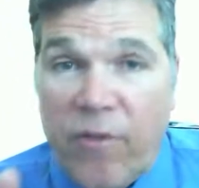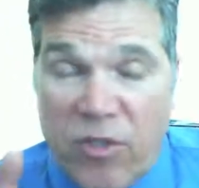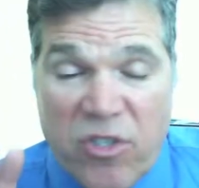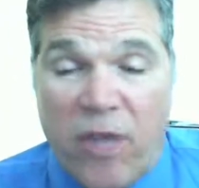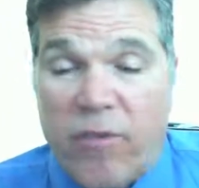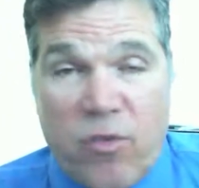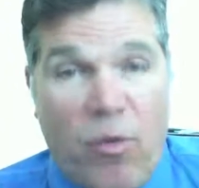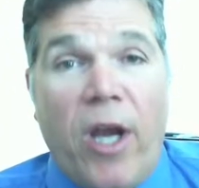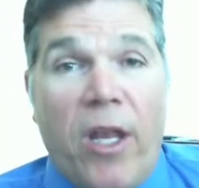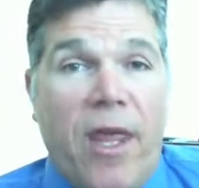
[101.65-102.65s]
if your stuff is
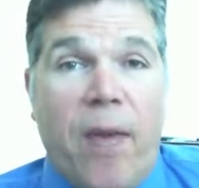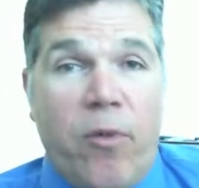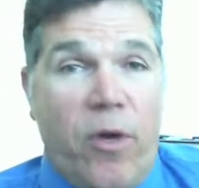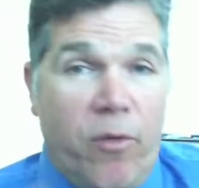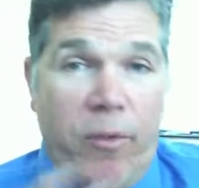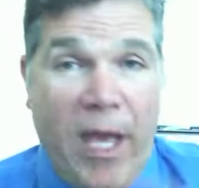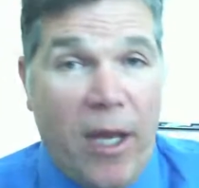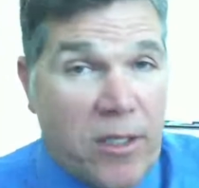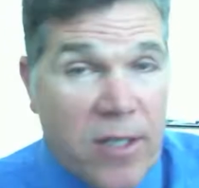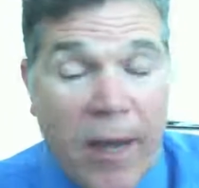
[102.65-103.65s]
right at that point. We'll be
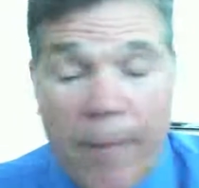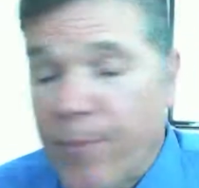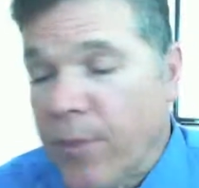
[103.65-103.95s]
out of time.